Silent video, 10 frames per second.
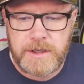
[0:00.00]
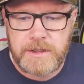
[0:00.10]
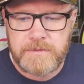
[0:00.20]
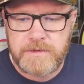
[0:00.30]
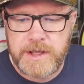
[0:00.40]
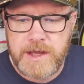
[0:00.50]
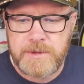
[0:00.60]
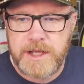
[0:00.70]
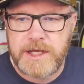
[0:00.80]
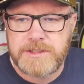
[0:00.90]
All of the
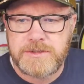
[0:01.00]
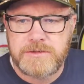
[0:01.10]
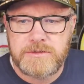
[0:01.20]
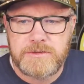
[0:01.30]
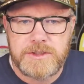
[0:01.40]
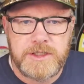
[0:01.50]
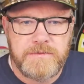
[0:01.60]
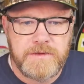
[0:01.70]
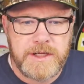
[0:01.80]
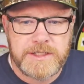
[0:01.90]
Gamakatsu
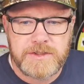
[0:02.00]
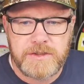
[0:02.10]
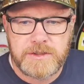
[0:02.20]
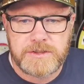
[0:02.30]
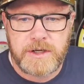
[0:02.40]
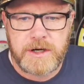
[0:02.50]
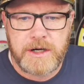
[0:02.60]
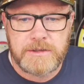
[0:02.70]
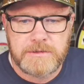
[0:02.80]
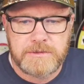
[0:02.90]
G Finesse hooks
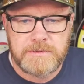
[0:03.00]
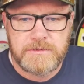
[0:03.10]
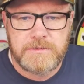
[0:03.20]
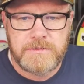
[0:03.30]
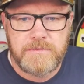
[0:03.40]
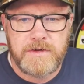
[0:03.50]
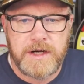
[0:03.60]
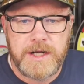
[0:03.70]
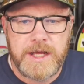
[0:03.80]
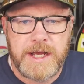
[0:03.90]
are
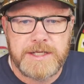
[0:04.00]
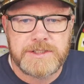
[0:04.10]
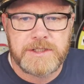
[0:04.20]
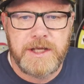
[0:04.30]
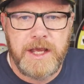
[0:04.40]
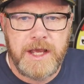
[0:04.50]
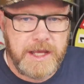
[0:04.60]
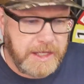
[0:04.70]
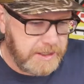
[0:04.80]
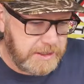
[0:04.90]
very nice.
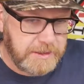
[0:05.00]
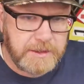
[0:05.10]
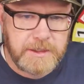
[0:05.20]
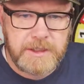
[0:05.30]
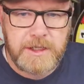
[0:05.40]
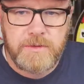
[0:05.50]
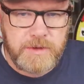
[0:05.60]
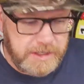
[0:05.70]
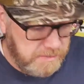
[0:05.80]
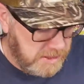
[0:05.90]
And
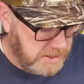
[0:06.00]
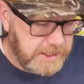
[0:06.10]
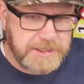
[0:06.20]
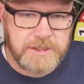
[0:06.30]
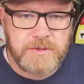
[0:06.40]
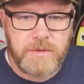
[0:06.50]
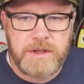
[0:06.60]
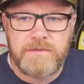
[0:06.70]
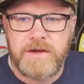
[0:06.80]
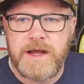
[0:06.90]
Wait a minute, that's a
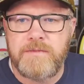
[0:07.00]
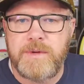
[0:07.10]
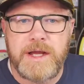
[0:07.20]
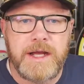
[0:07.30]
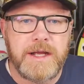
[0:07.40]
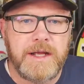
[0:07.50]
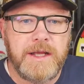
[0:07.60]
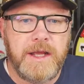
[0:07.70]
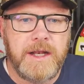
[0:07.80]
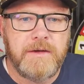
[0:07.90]
25 pack. I
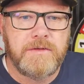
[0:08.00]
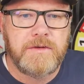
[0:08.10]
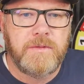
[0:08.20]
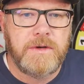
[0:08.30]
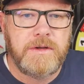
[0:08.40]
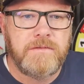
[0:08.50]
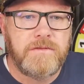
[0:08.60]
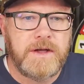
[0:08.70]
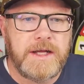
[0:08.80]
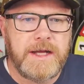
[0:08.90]
can't have a
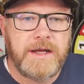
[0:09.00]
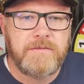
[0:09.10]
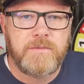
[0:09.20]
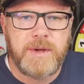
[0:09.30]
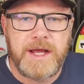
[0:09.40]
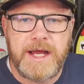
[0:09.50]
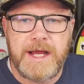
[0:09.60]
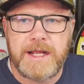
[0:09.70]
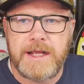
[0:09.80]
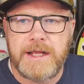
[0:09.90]
25
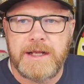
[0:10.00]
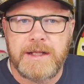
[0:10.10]
pack.